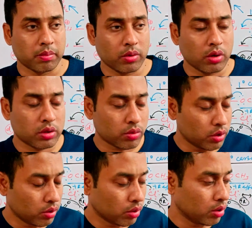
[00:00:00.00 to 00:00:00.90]
because
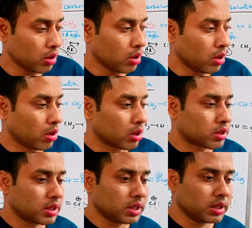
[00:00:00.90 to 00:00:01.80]
we know
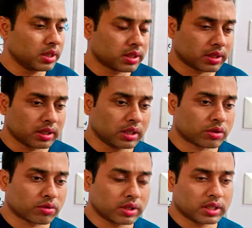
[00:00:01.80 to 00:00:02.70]
oxygen is
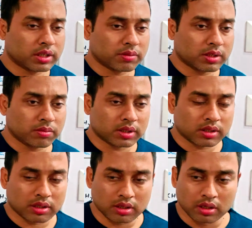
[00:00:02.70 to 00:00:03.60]
electronegative
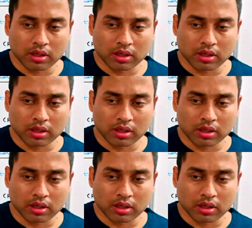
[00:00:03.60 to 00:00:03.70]
element,